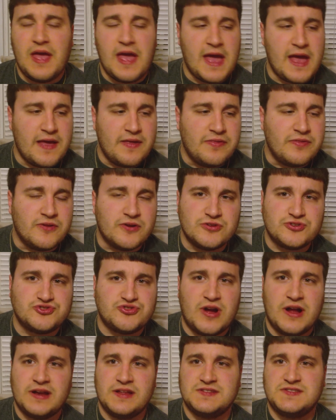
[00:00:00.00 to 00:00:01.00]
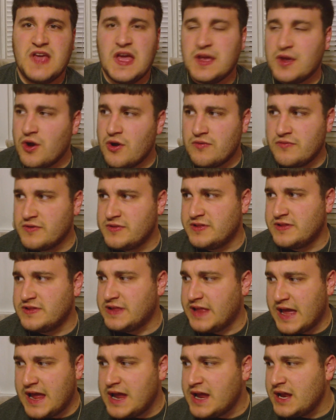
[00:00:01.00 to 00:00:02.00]
and they're trying to take over the
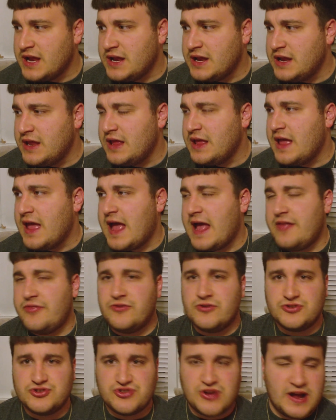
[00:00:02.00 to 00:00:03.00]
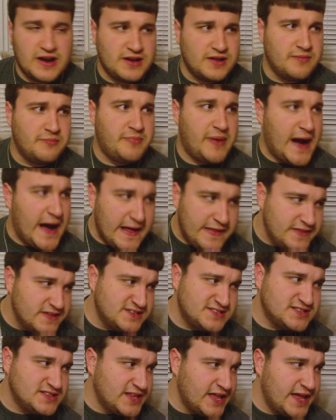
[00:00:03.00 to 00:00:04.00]
land and they're trying to buy
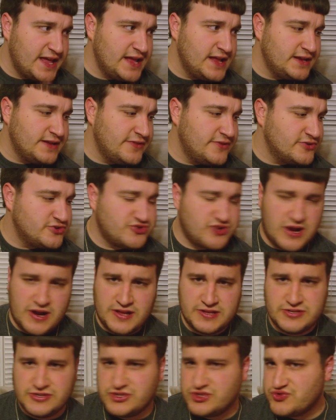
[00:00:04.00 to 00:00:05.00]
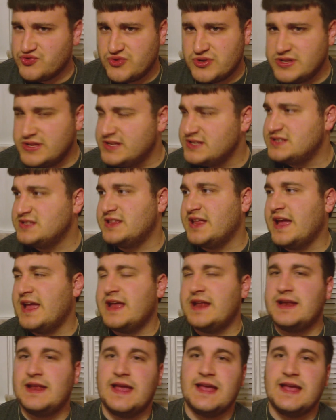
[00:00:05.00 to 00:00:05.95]
this land and they're trying to destroy this land?